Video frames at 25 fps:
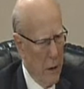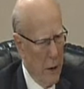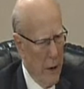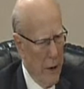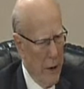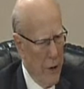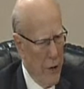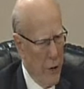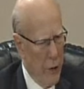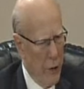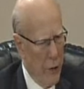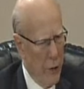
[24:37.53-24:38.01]

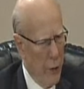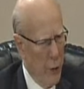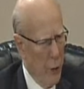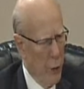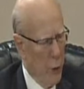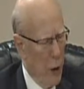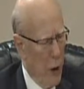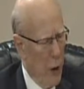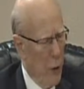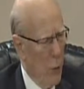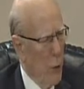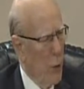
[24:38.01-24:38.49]
He said, do
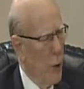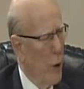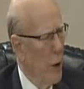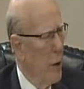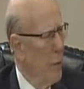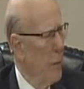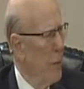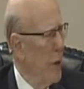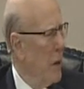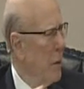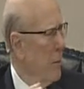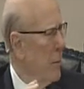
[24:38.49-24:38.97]
not worry
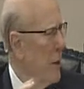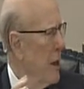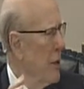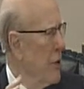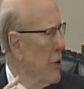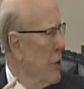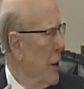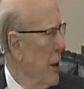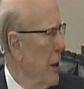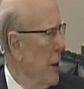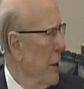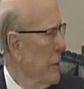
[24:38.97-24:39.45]
about my
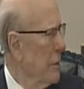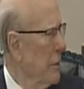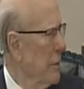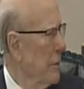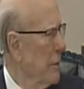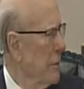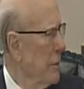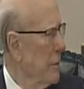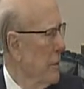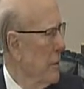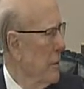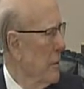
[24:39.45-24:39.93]
side.
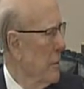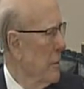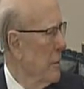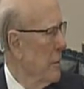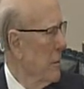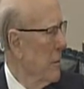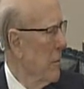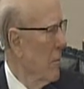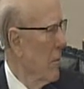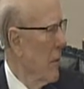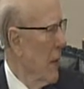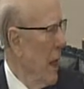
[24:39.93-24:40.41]

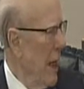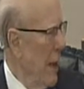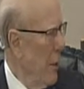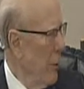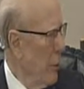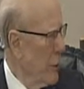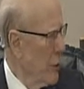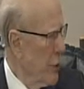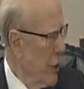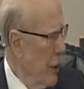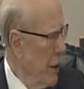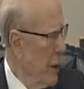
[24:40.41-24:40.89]
I
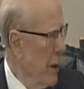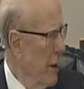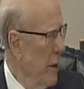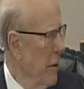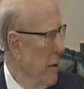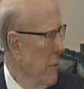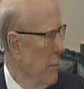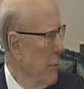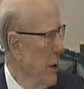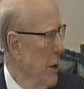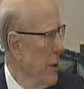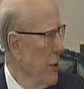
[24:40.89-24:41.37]
will take
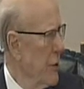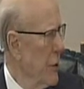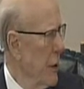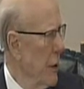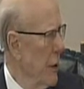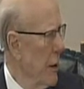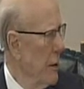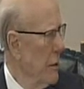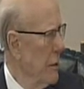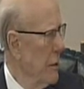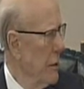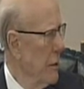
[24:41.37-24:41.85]
care of my
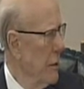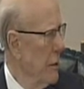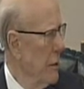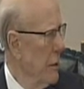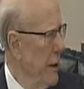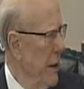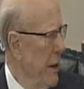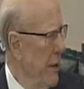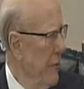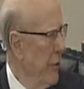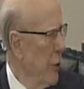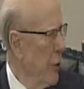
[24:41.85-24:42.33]
side,
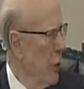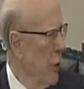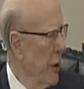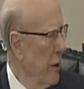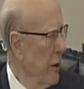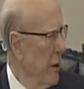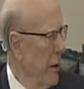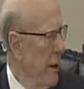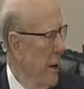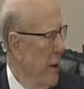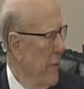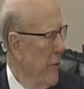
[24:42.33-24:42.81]
even
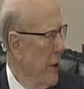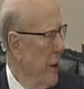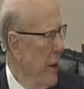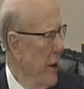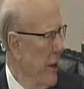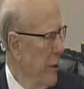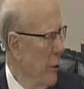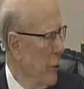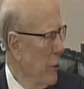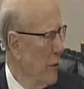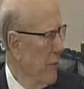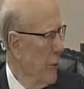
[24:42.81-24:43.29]

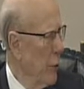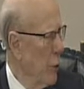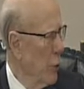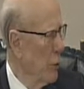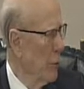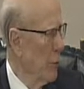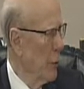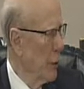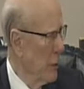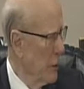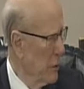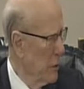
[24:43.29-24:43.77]
Harold
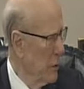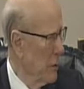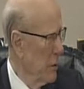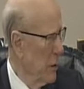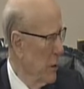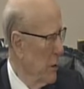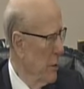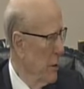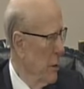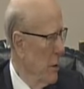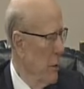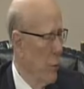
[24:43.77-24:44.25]
Volkmer,
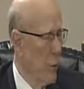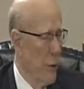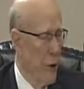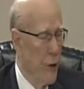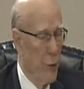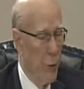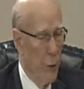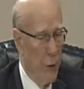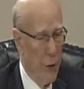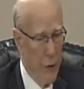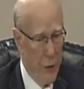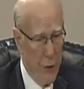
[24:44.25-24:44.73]

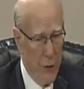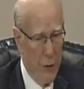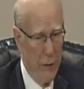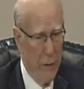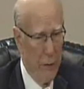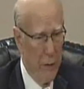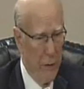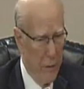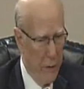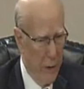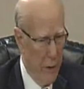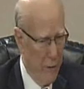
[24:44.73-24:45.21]
which was
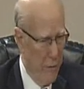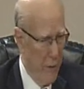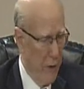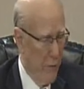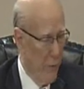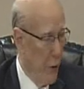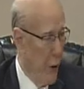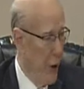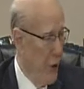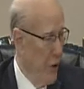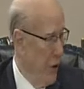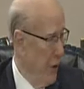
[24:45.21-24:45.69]

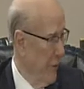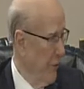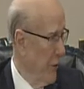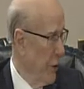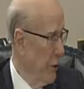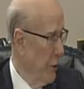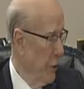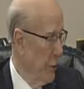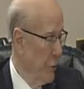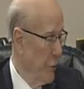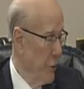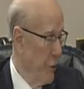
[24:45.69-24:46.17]
very
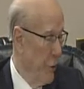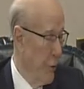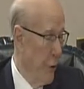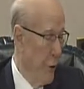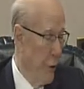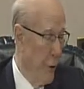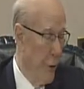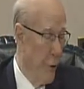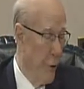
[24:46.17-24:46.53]
difficult to do.